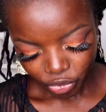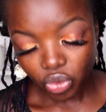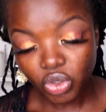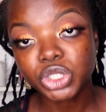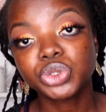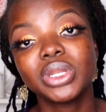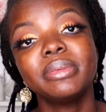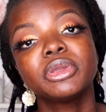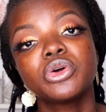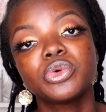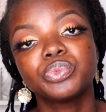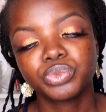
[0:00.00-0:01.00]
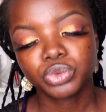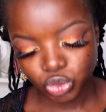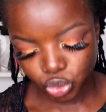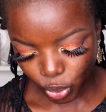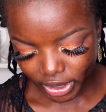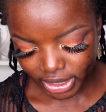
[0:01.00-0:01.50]
Okay, so let me go
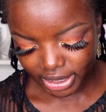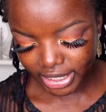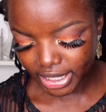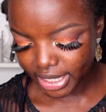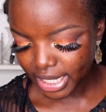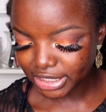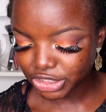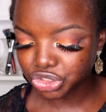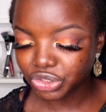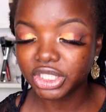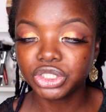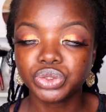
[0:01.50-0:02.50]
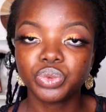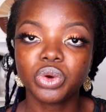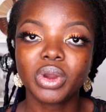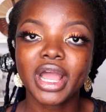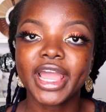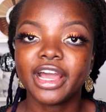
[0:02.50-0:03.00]
quickly and straight into
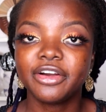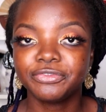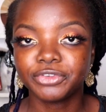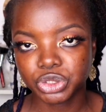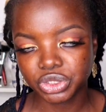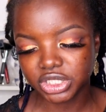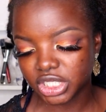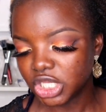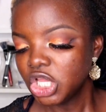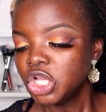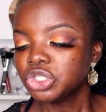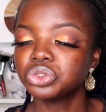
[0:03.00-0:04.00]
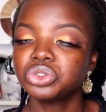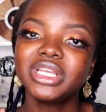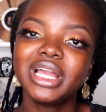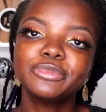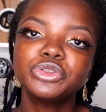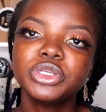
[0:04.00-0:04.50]
what I have for today. So
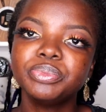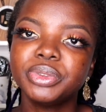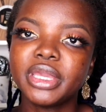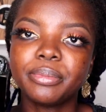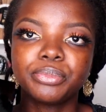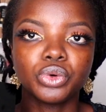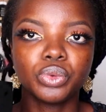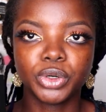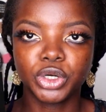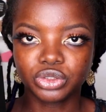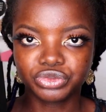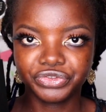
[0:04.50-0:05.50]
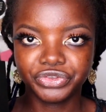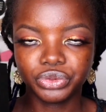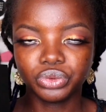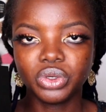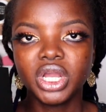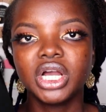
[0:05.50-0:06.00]
today I'm doing BM Pro product
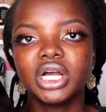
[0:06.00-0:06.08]
review.